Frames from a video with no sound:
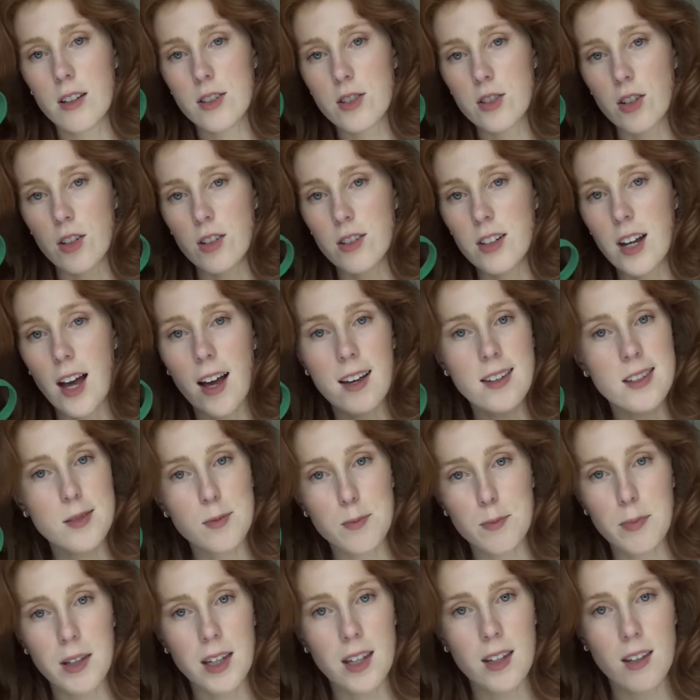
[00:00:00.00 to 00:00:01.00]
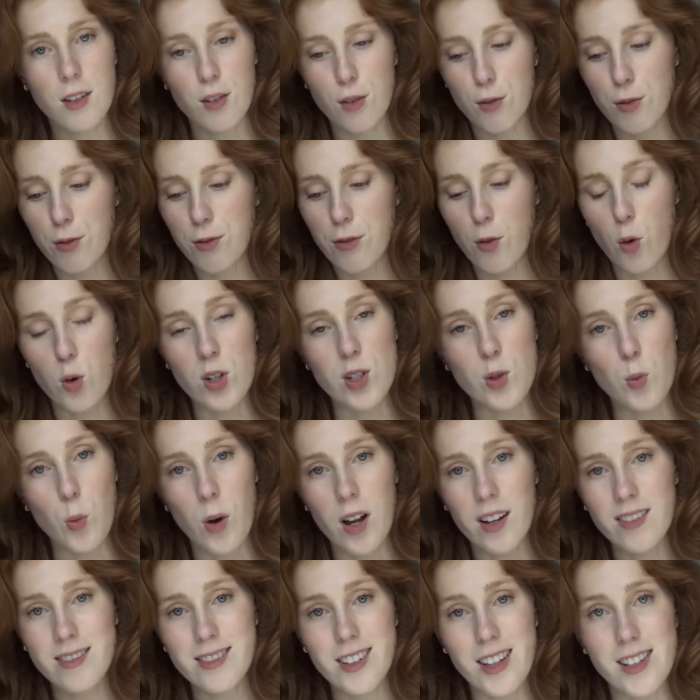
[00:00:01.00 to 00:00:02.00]
so nice big
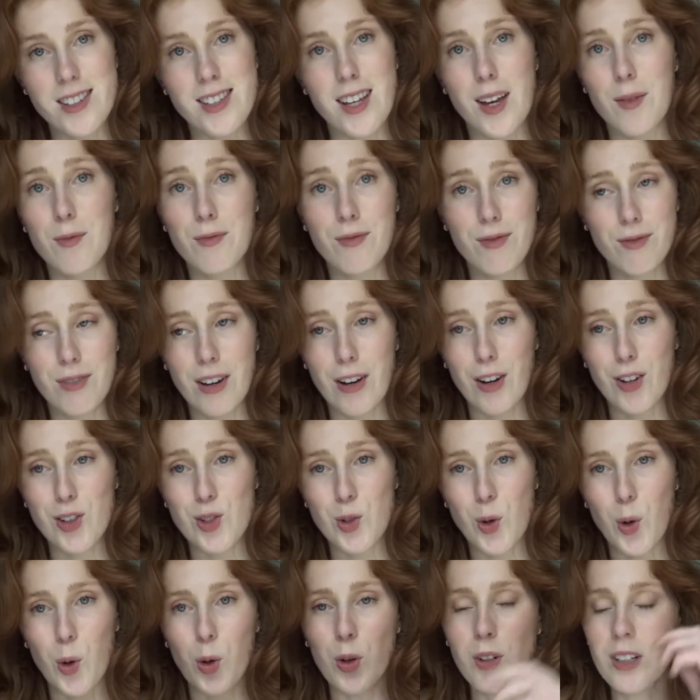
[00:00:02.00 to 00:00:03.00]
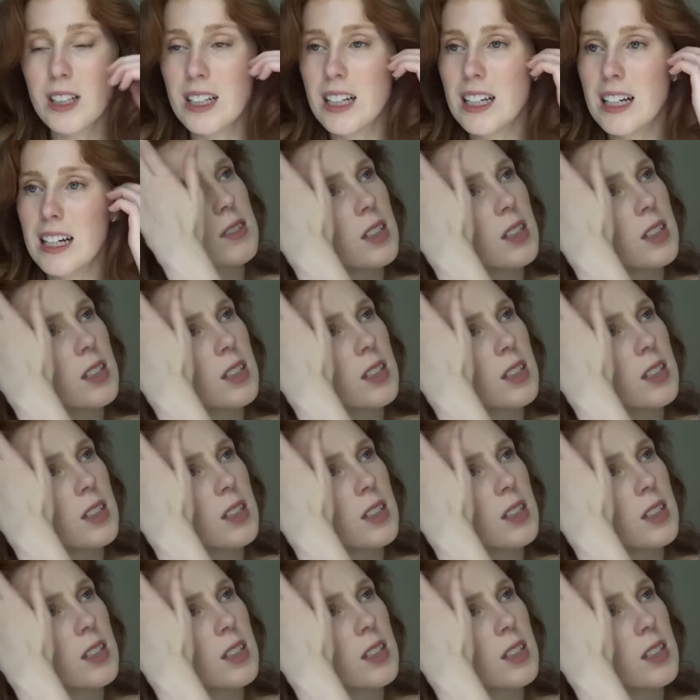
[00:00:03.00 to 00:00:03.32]
forty-one because I'm very tall.